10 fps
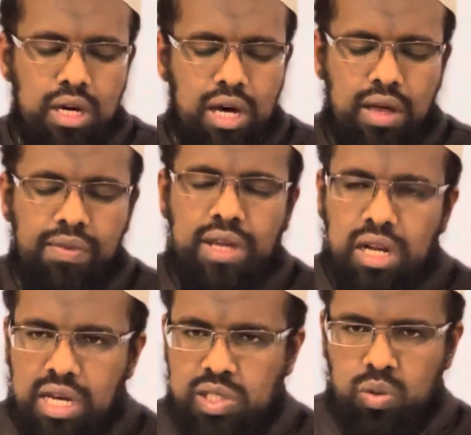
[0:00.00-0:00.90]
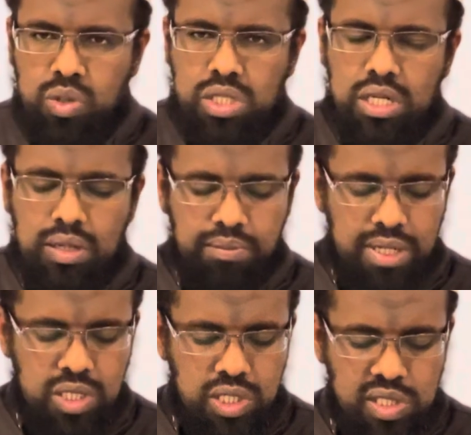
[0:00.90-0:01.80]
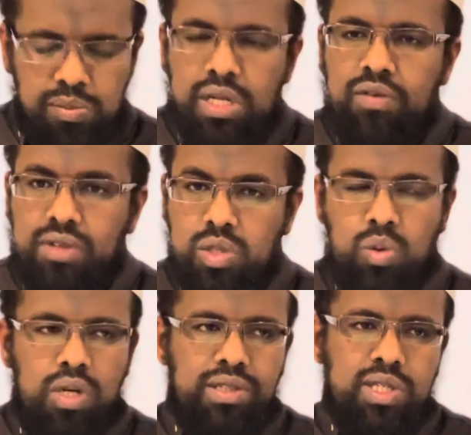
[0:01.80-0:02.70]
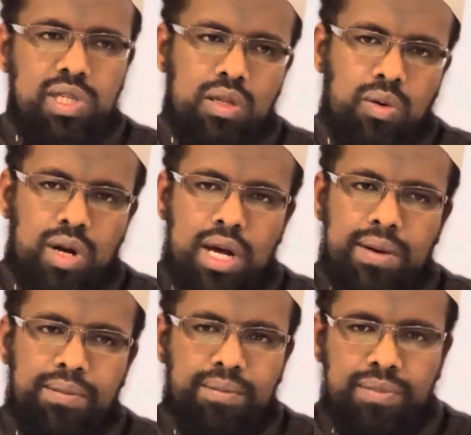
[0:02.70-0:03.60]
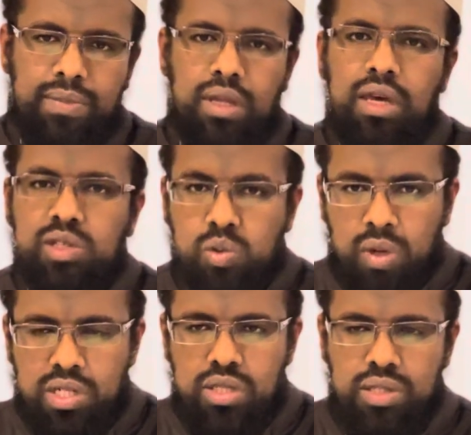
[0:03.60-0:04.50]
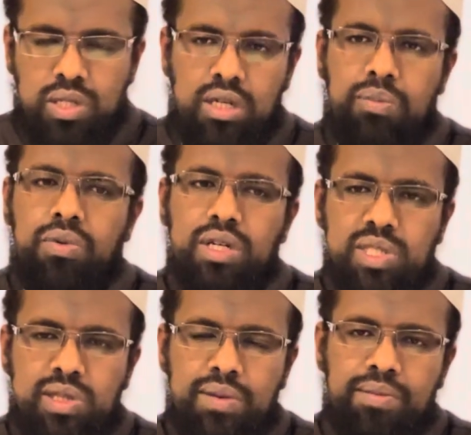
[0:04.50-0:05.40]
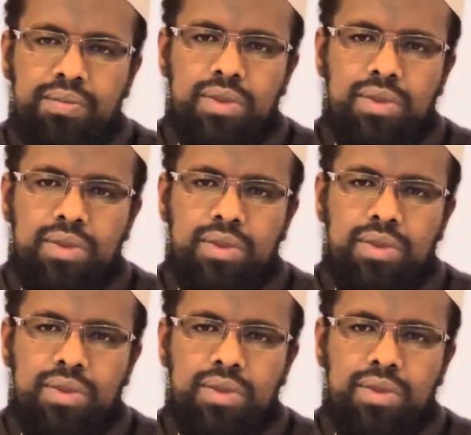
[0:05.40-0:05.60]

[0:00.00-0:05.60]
And Allah Azza wa Jal mentions many of these qualities in the Quran, hence why the Shaykh brings them.